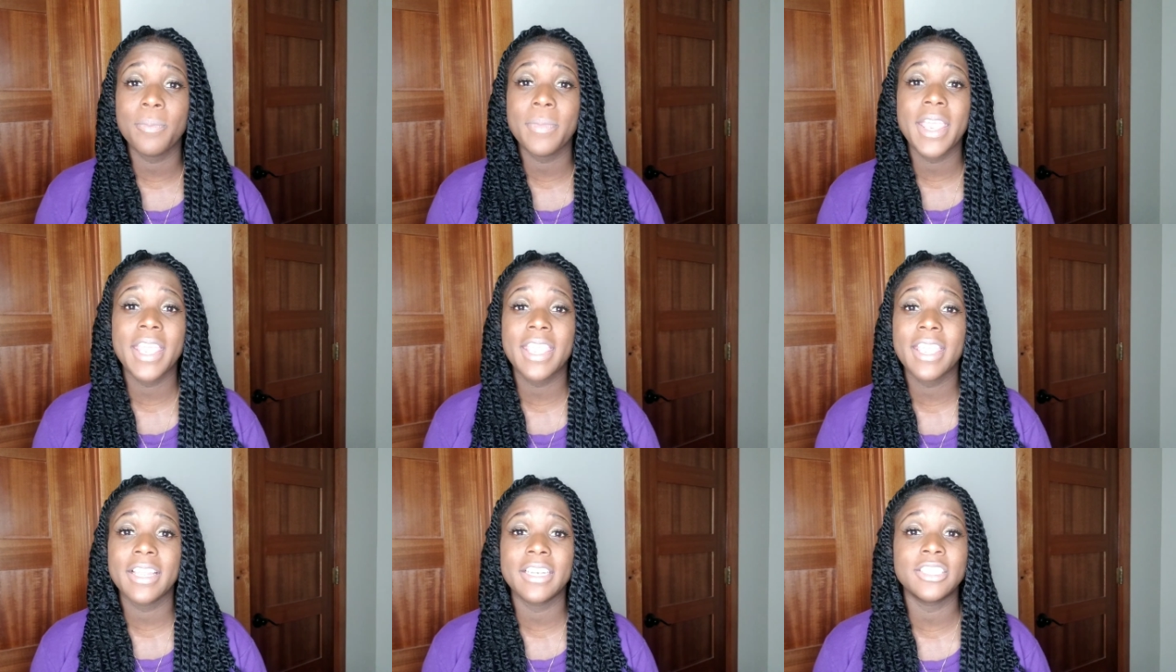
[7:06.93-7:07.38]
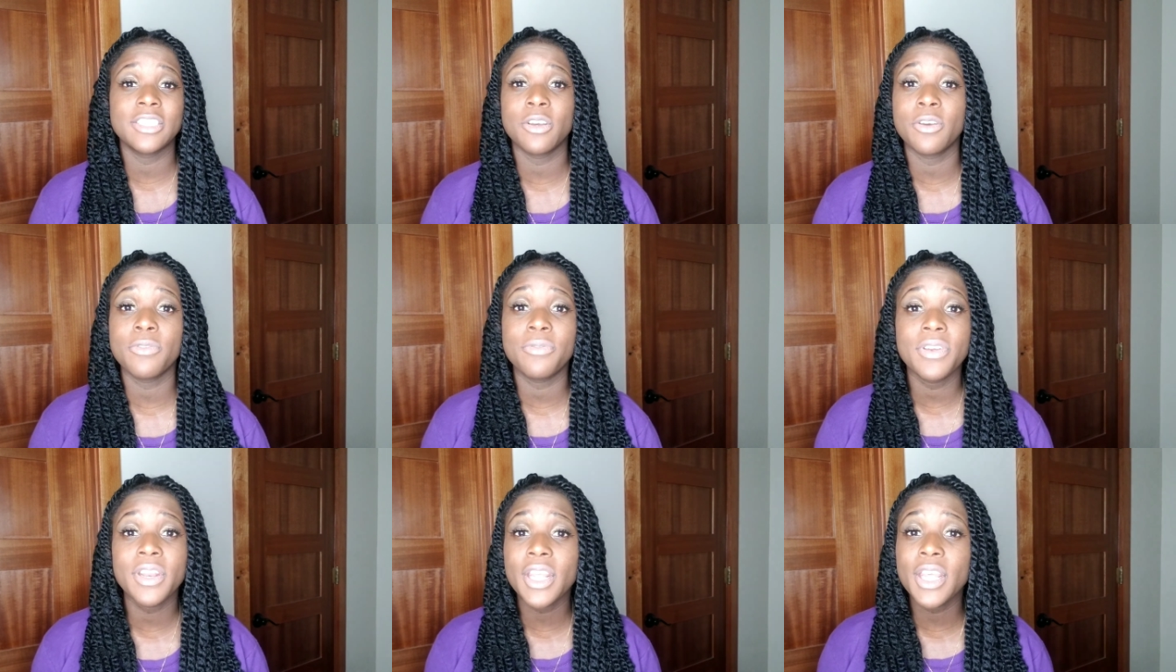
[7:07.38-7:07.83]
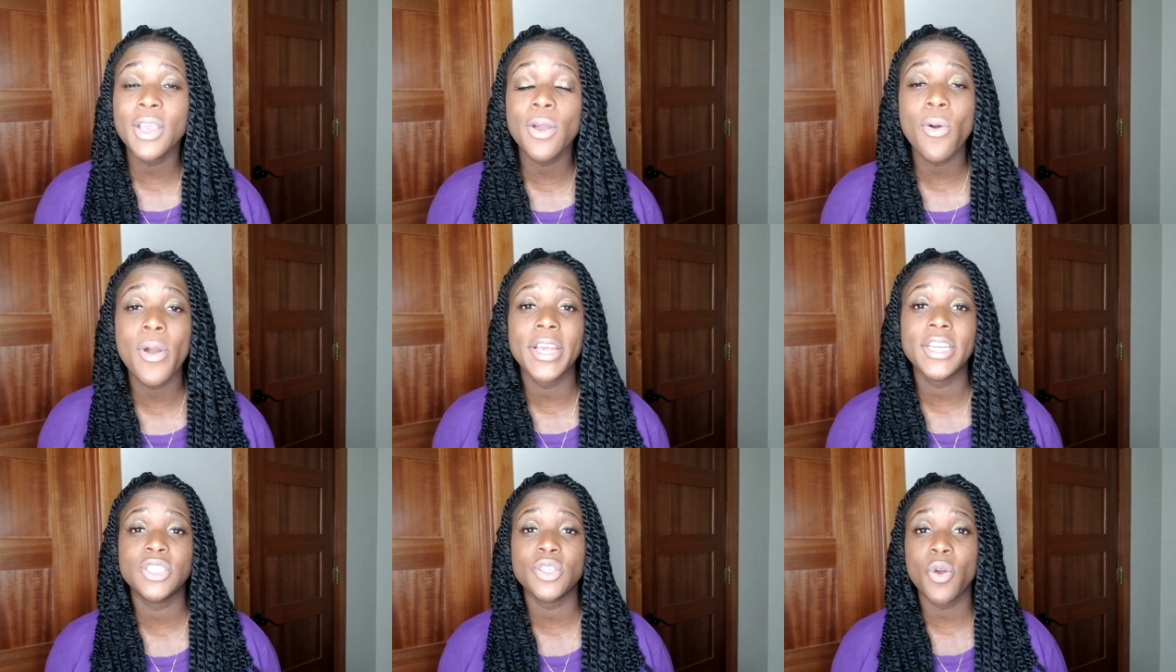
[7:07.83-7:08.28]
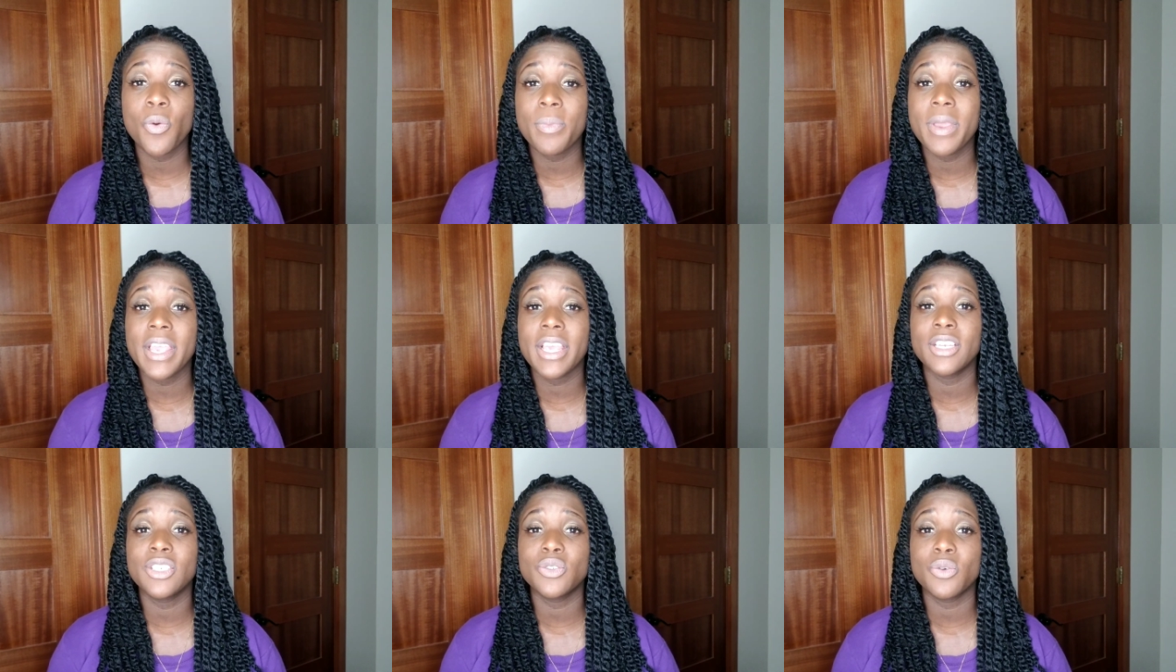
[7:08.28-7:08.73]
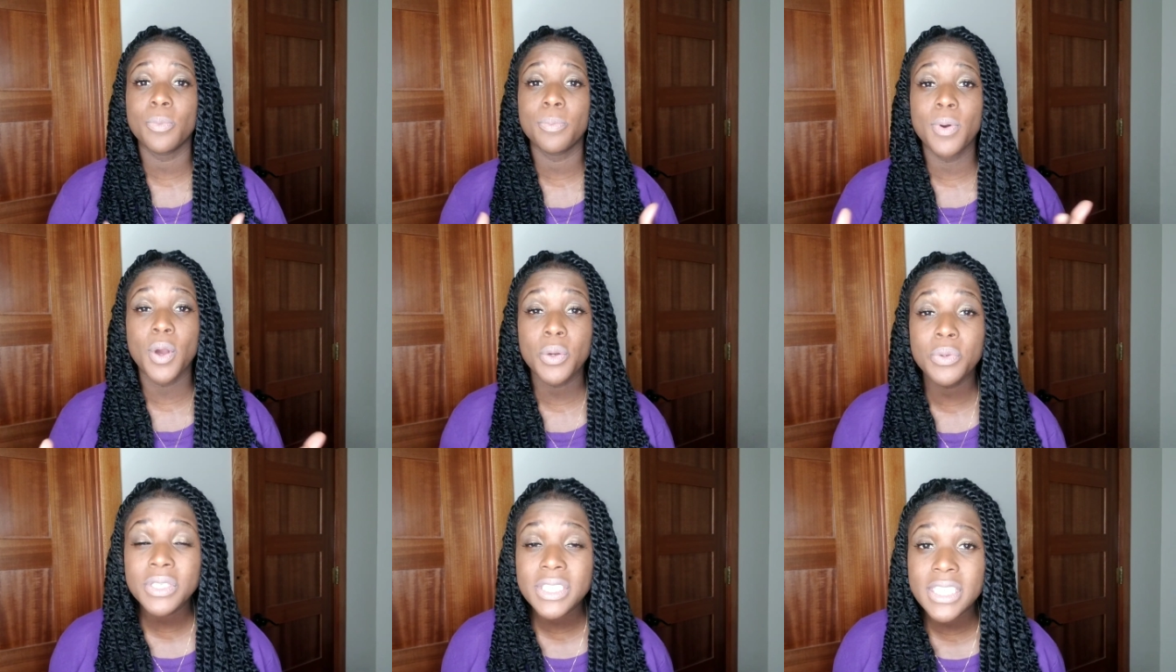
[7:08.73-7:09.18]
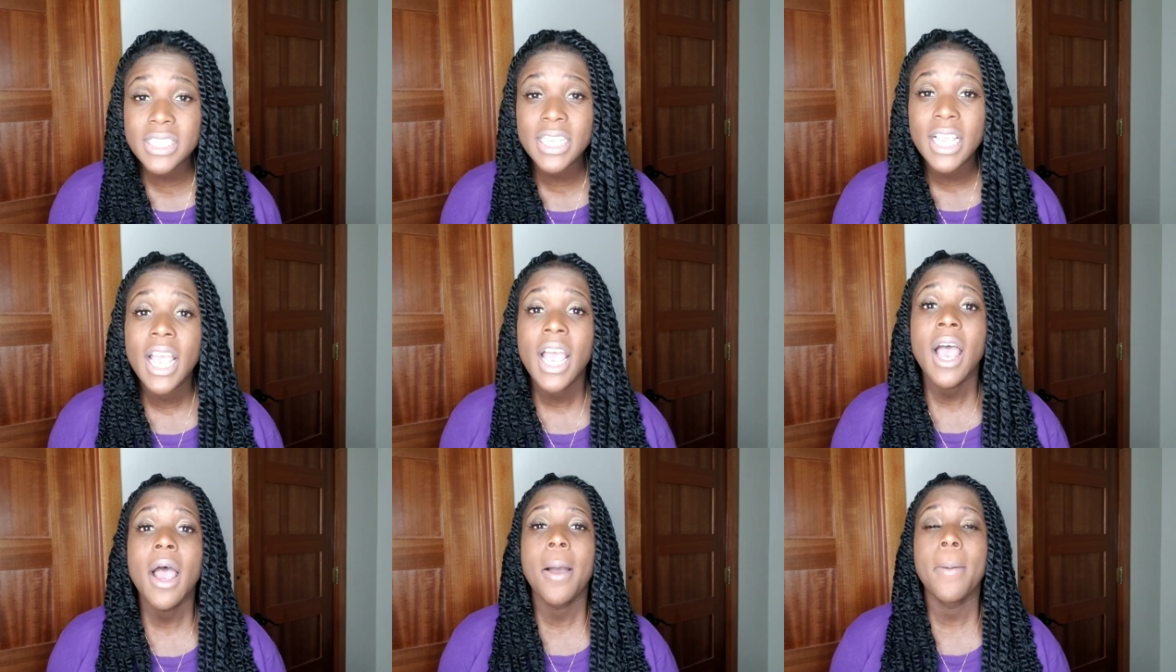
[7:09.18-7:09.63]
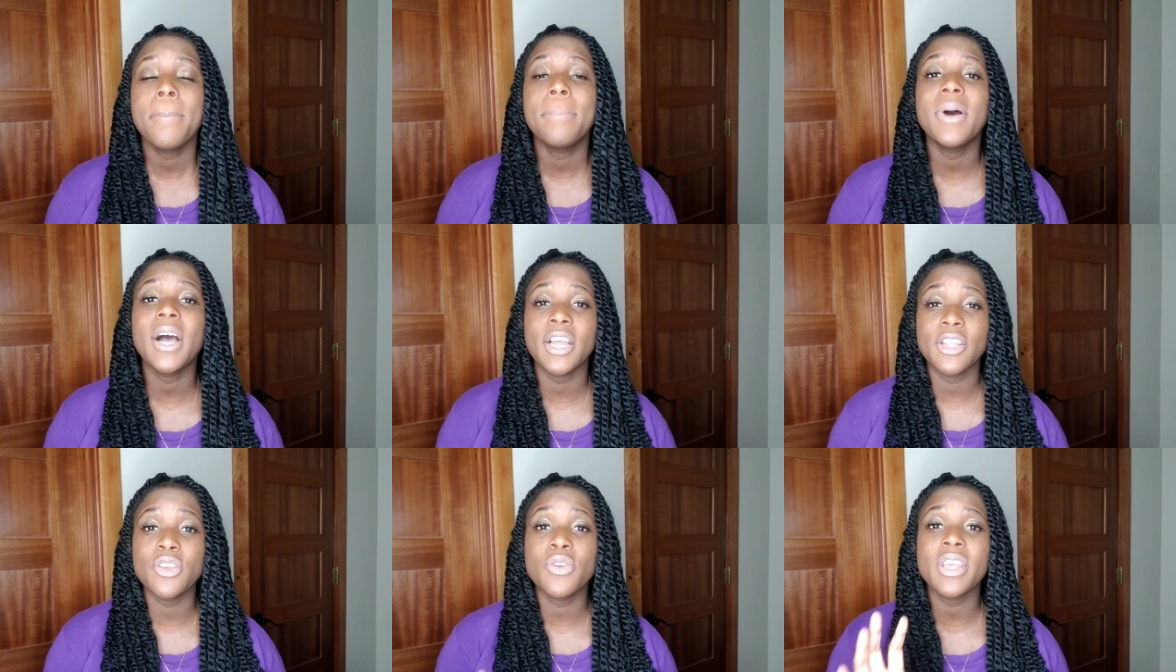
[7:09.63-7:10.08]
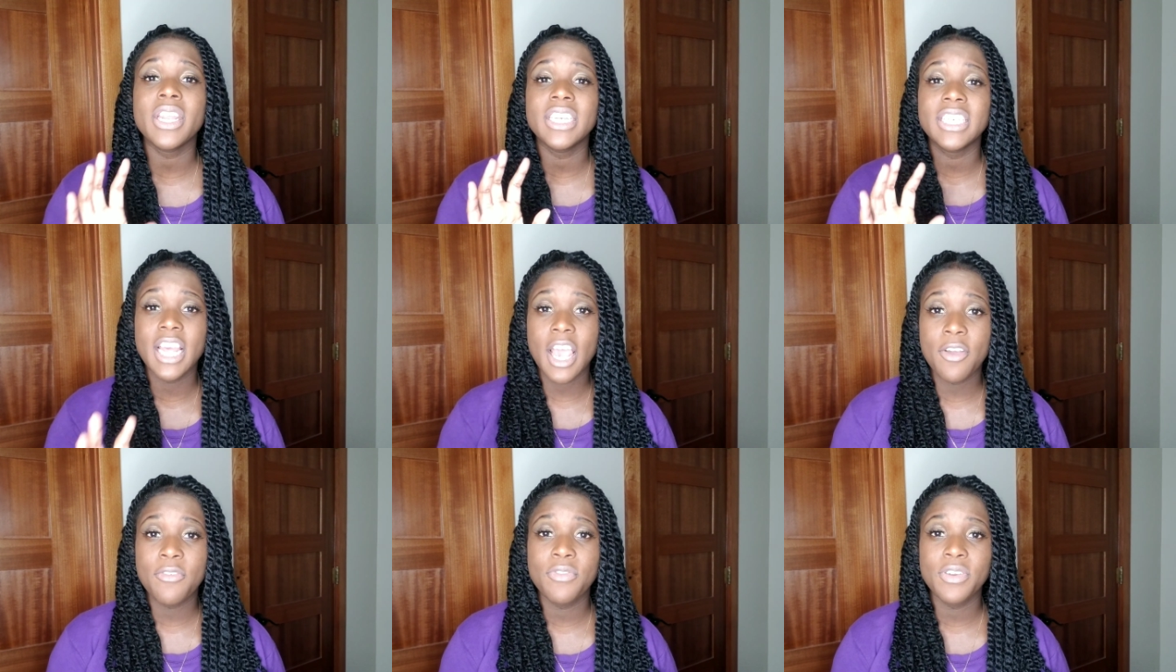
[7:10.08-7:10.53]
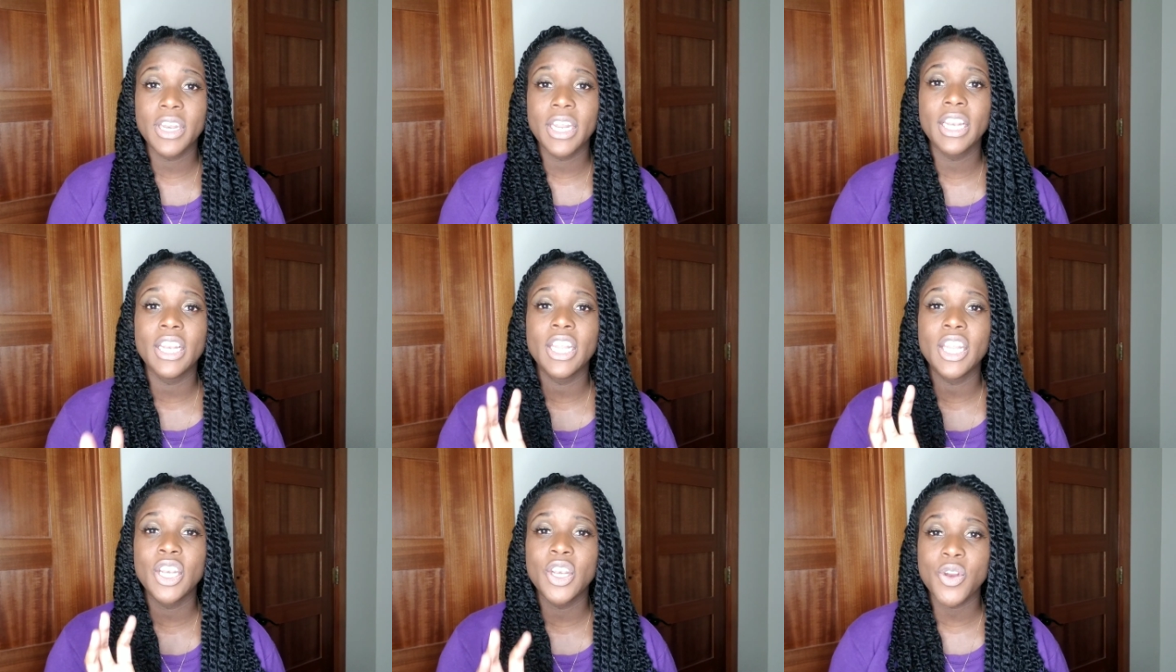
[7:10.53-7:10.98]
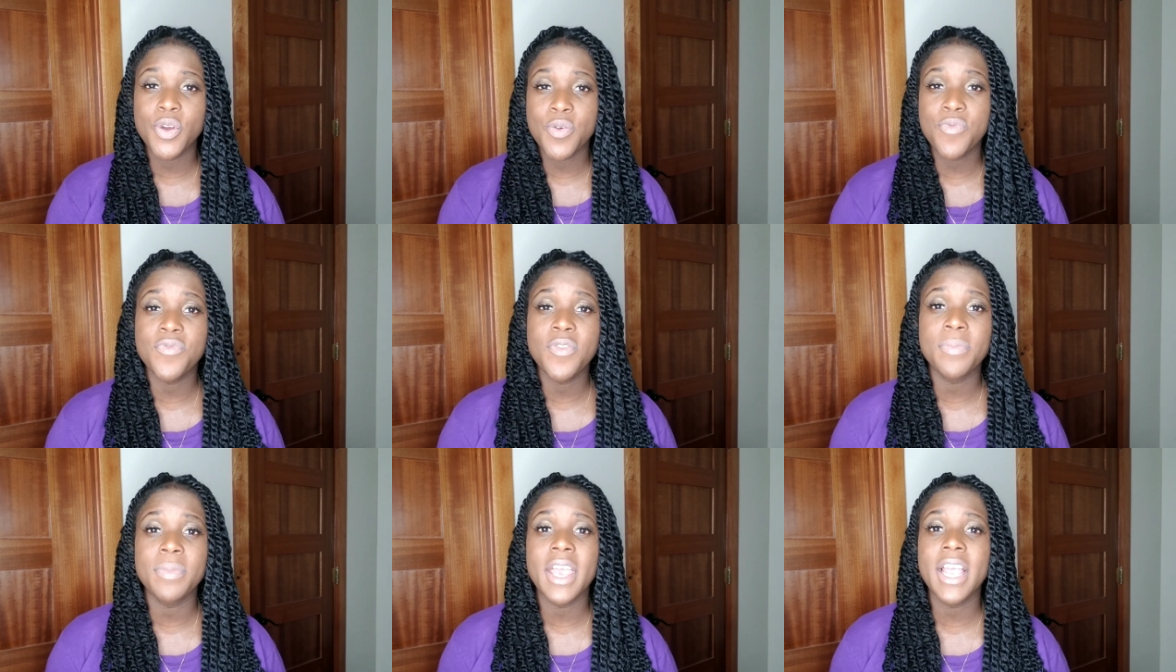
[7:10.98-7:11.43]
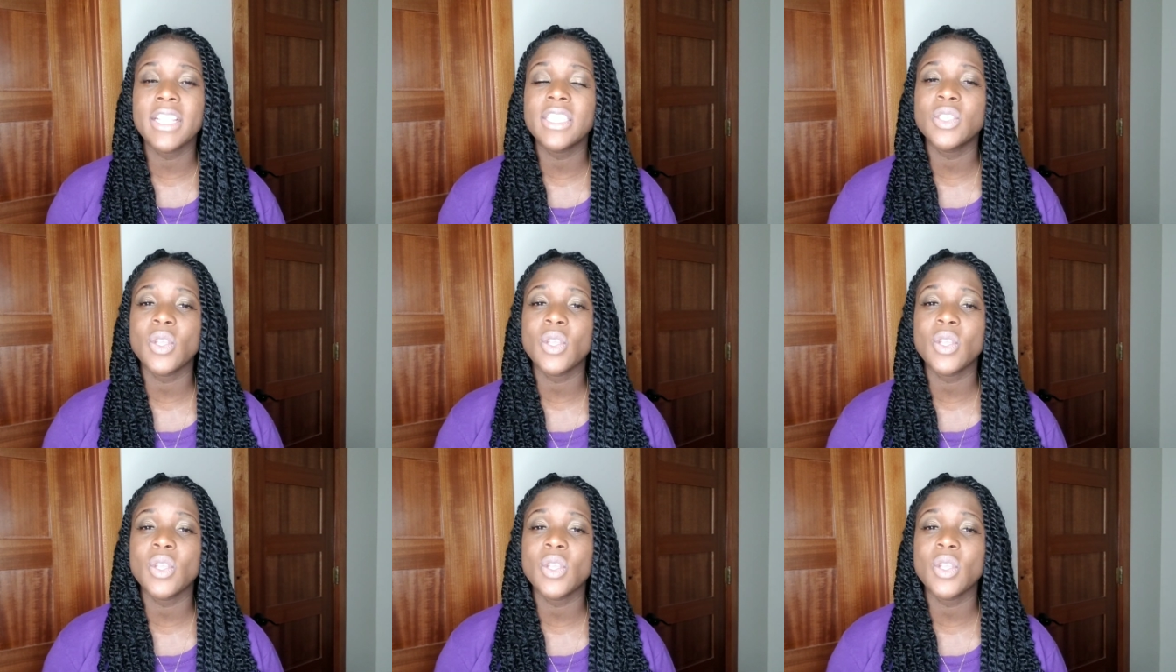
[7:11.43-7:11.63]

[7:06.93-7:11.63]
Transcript: make into a video, I don't make into a post, but you can definitely learn from that.